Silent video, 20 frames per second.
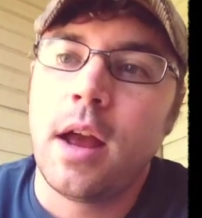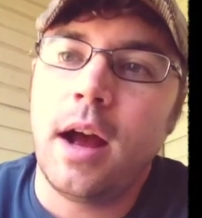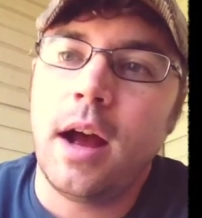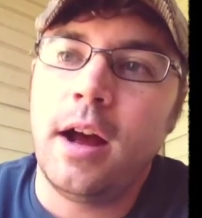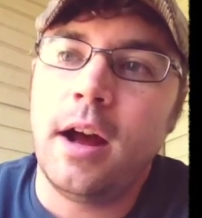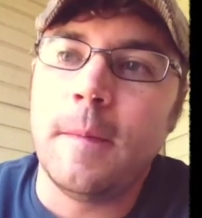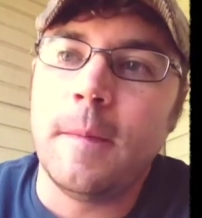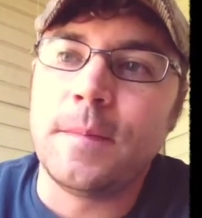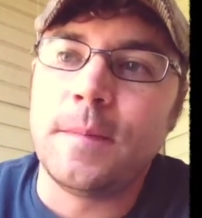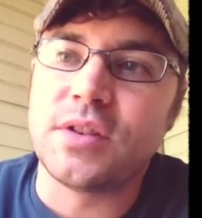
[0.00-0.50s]

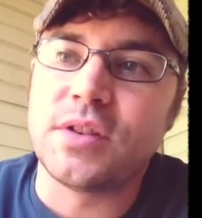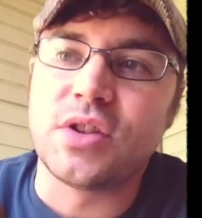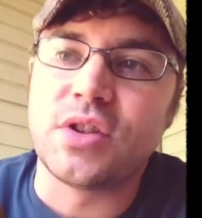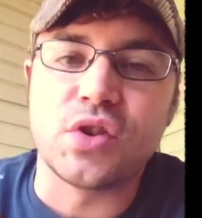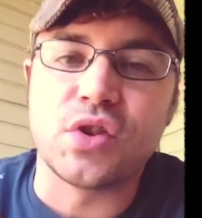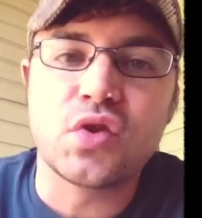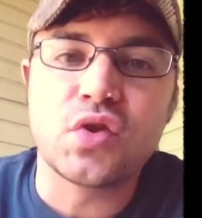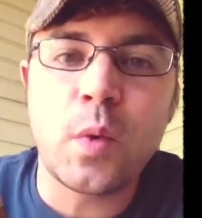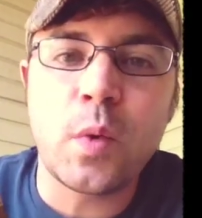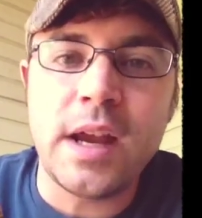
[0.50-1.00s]
Just
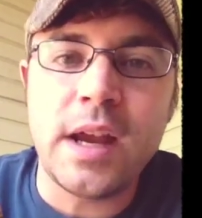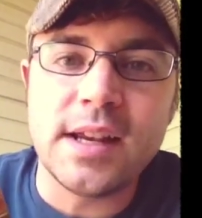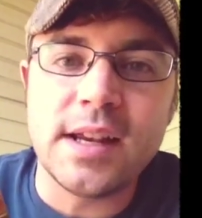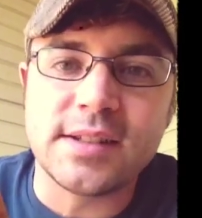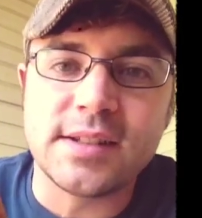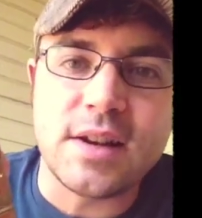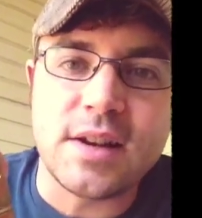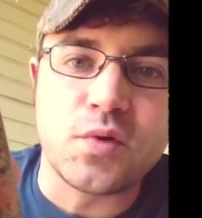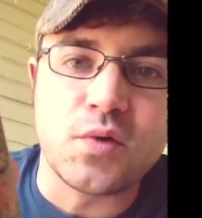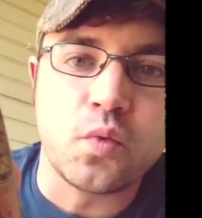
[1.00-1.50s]
the
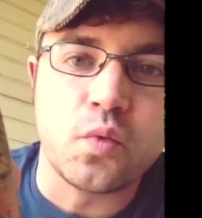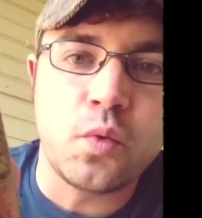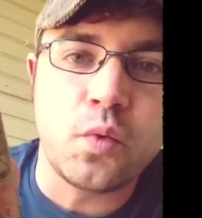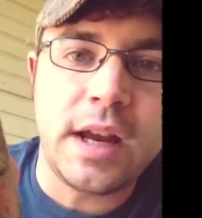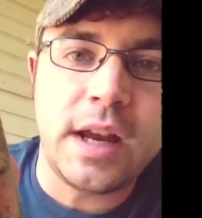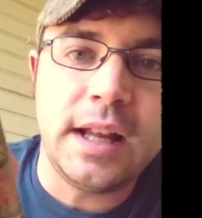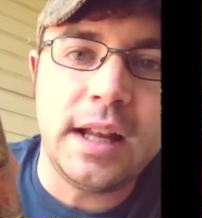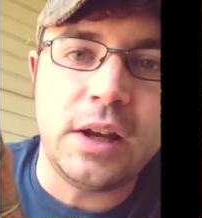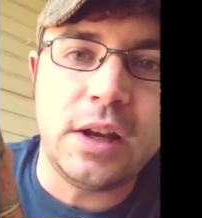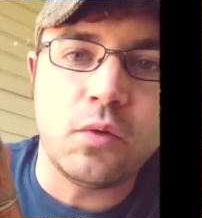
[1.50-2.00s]
sweetness is
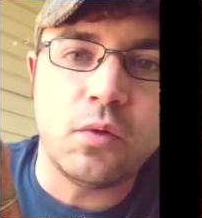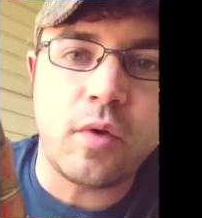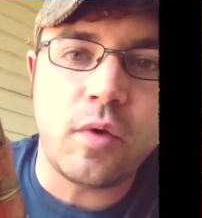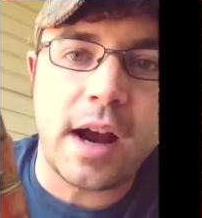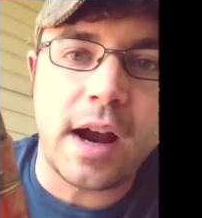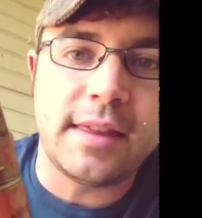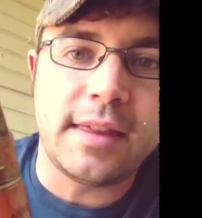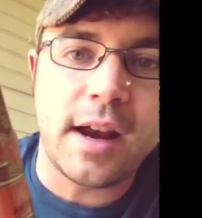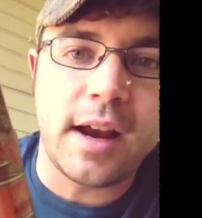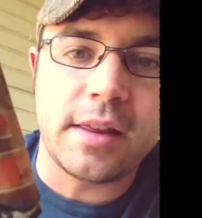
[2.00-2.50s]
really
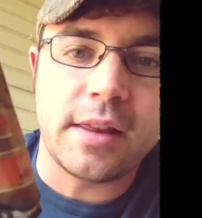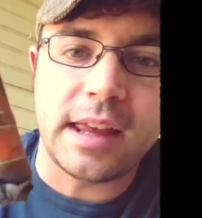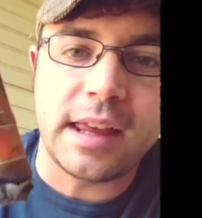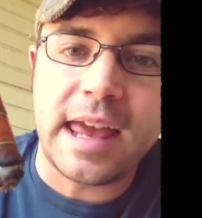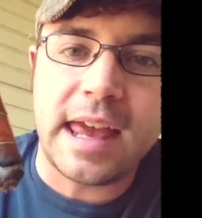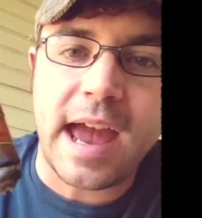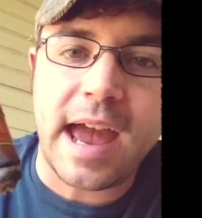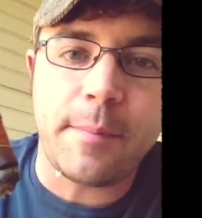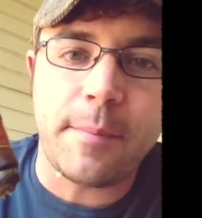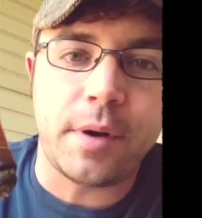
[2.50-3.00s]
right there at the
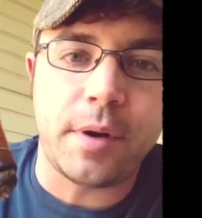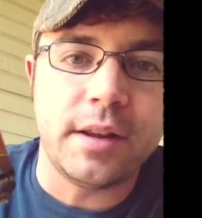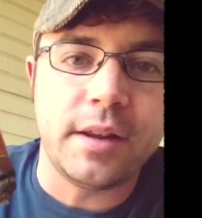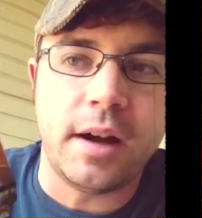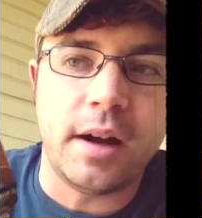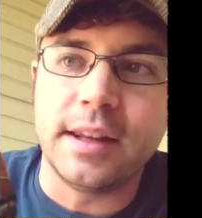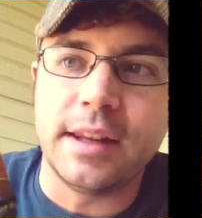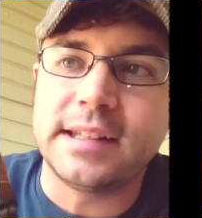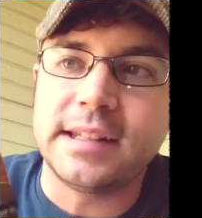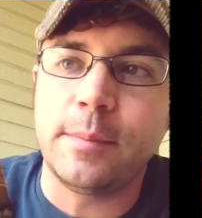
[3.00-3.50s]
cap on
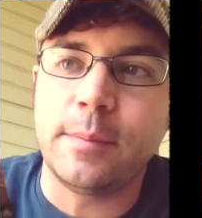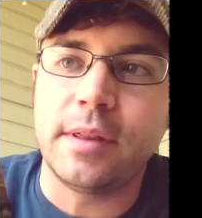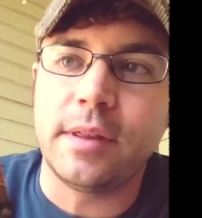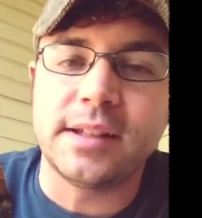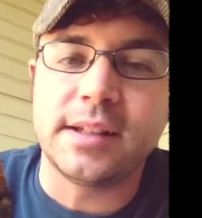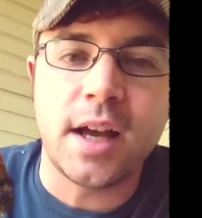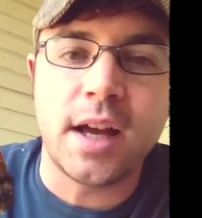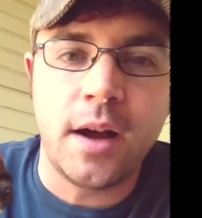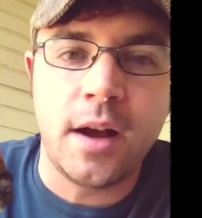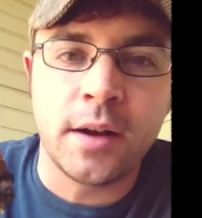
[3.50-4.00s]
the tip of
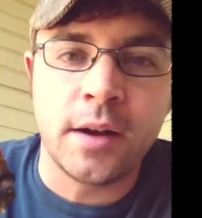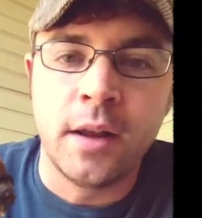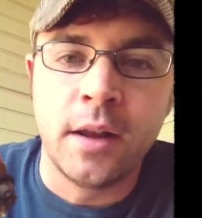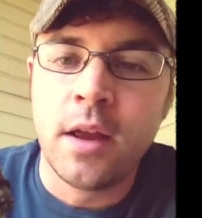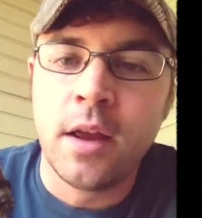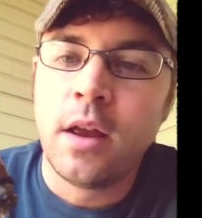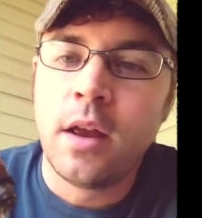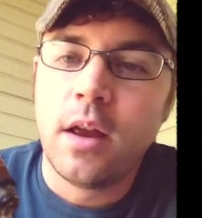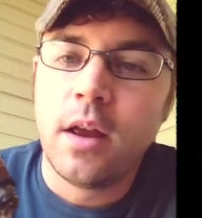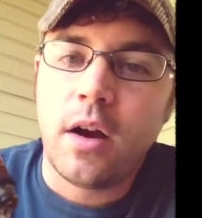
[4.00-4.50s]
the tongue
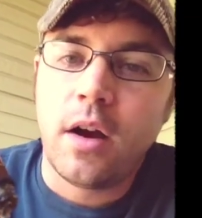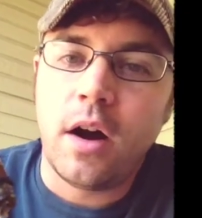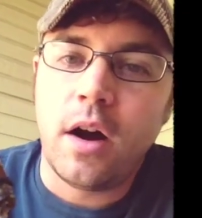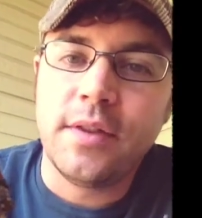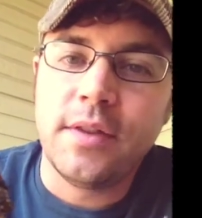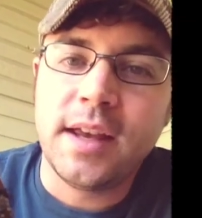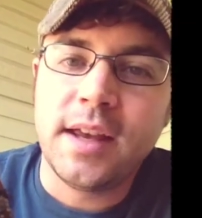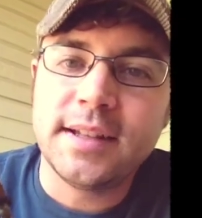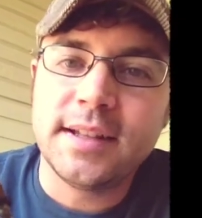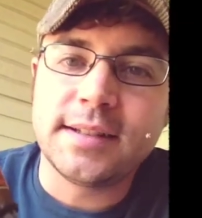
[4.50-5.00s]

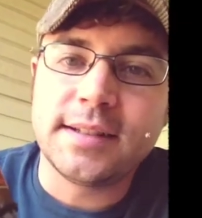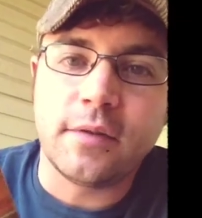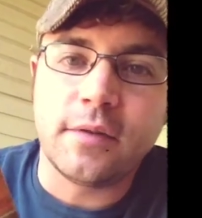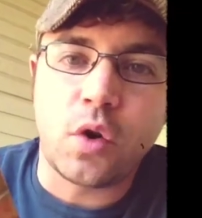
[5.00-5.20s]
on this.